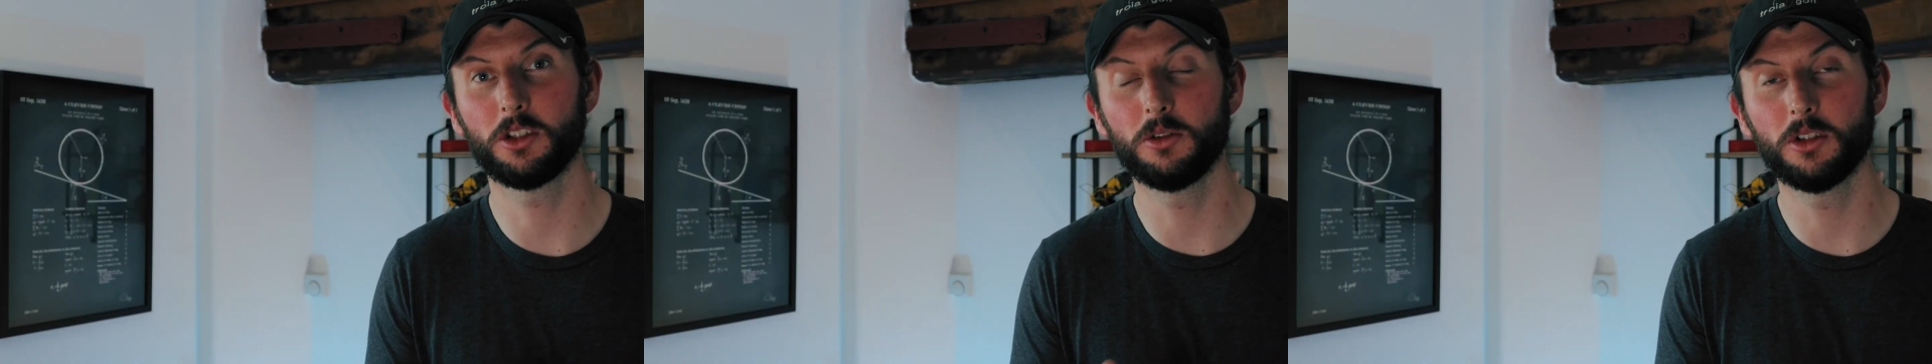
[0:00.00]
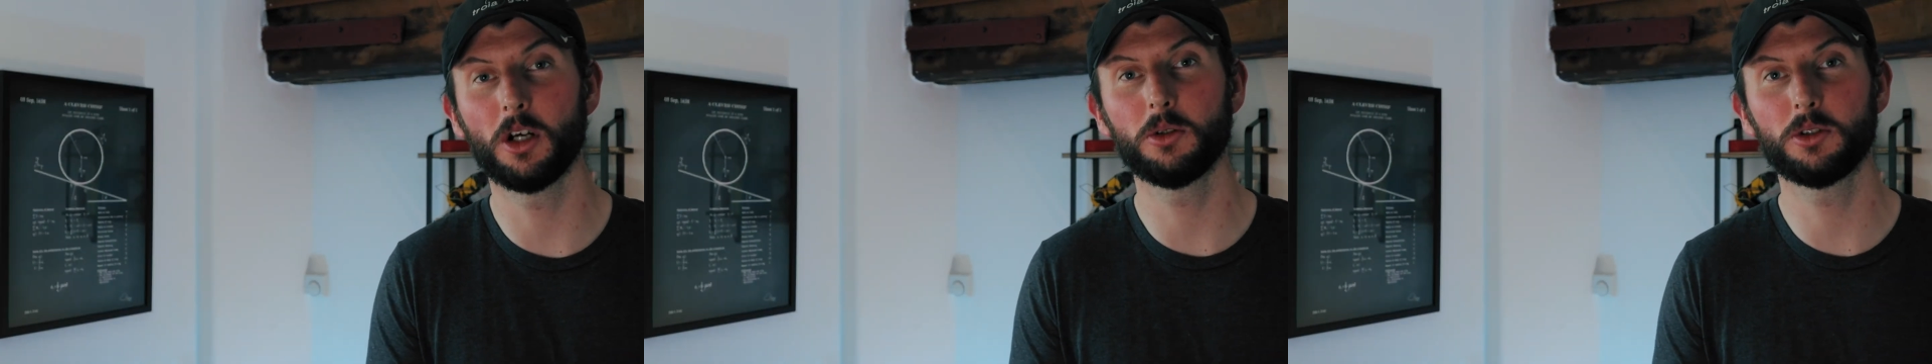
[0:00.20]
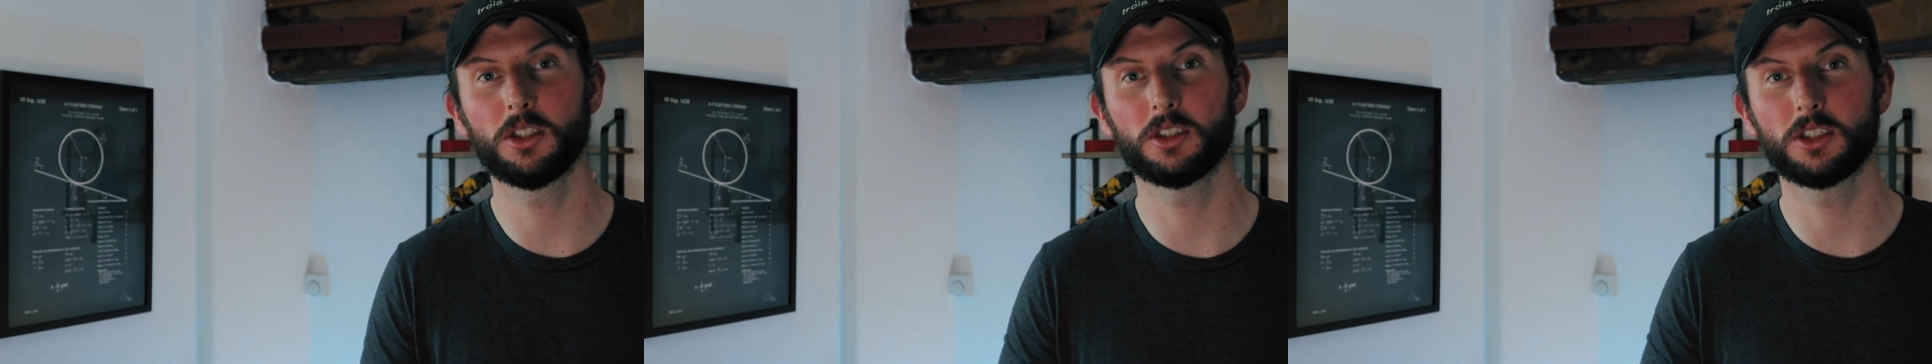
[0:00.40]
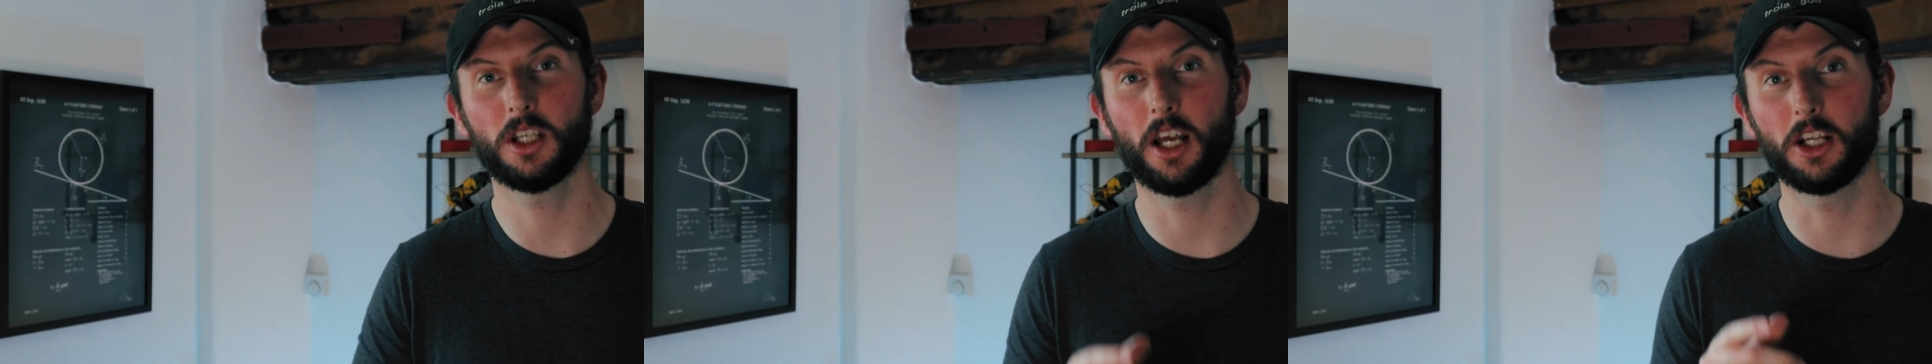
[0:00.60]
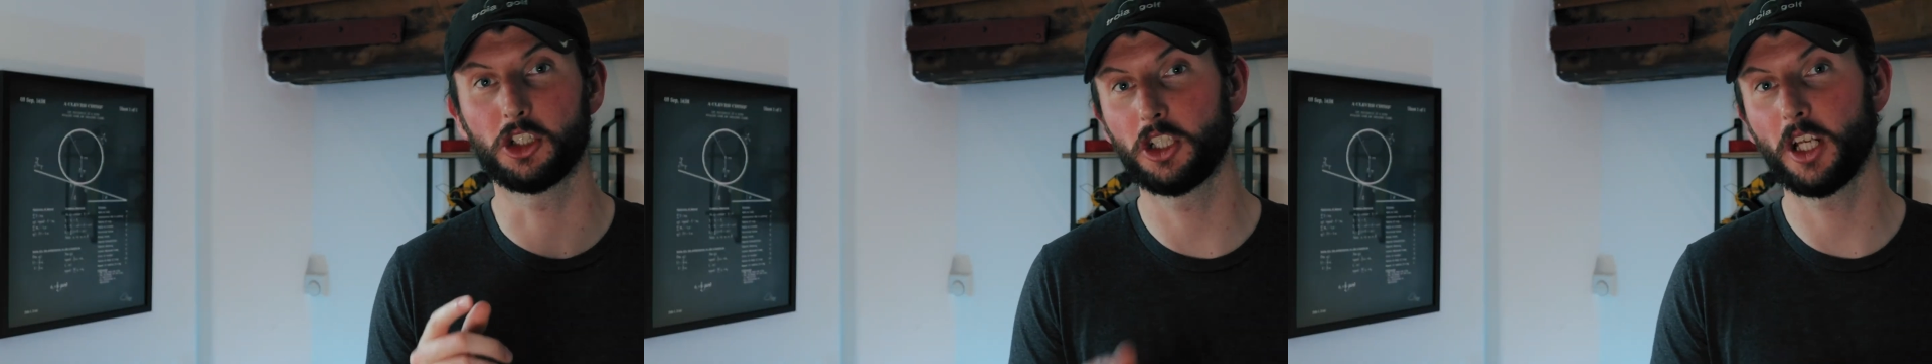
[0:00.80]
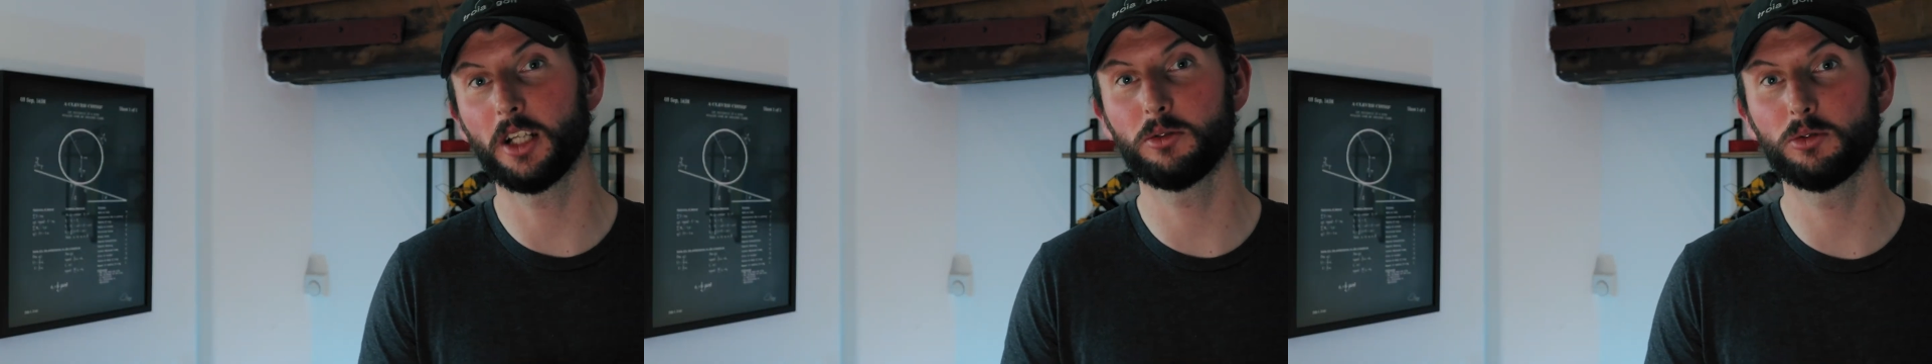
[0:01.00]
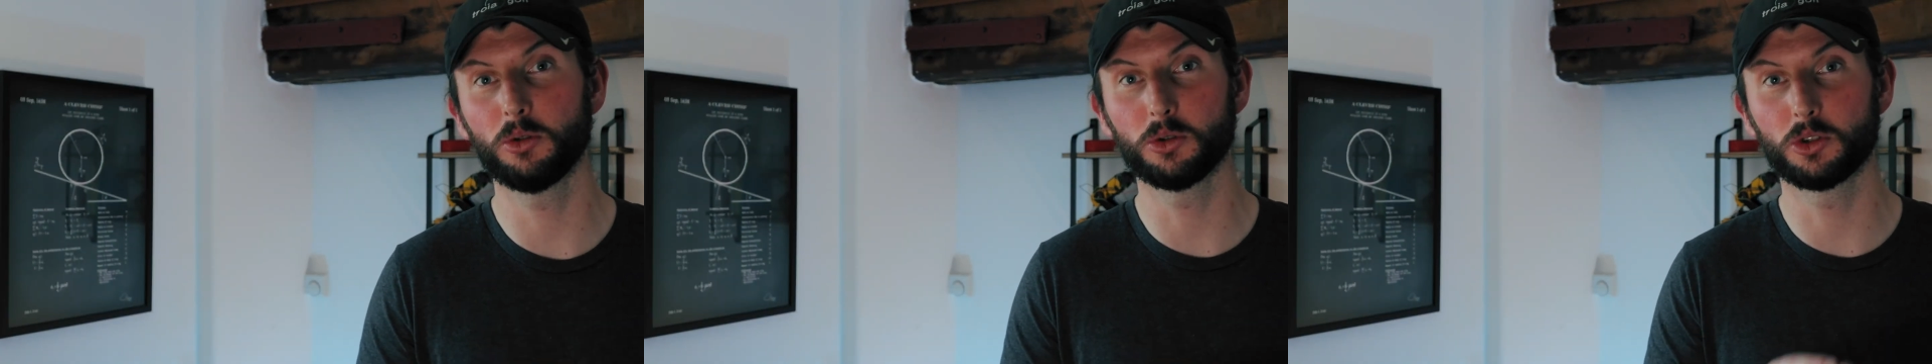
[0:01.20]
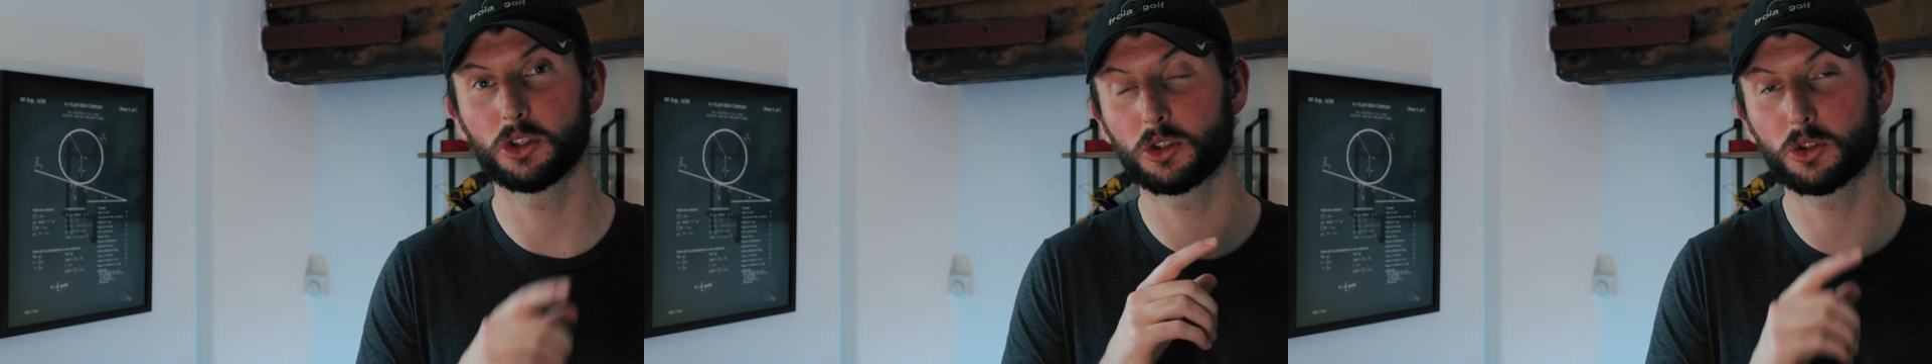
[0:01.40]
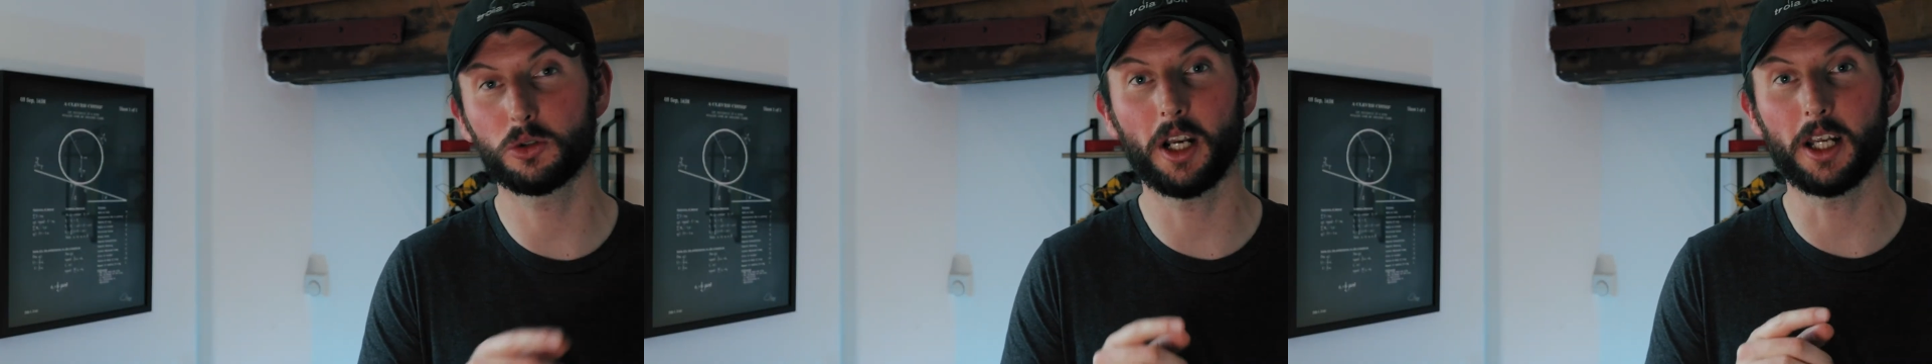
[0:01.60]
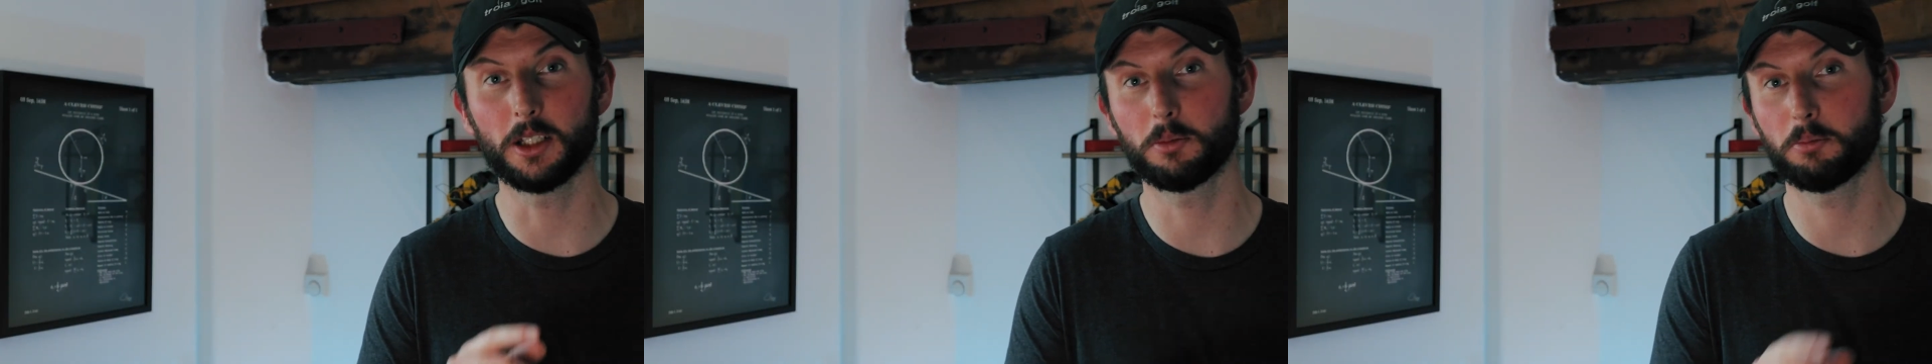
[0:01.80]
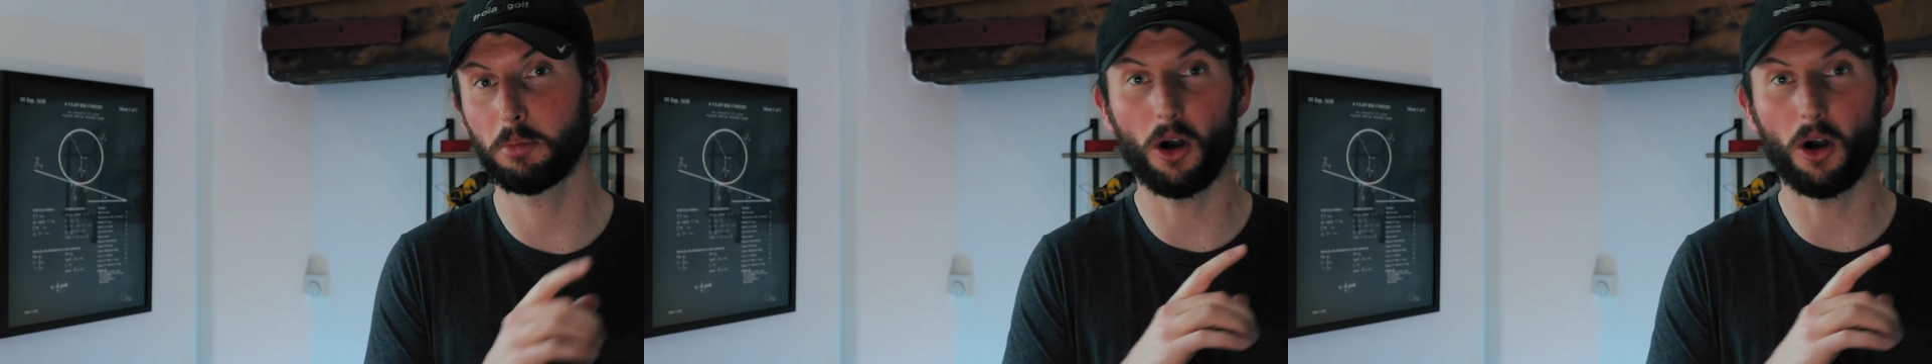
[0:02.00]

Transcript: you notice a general straight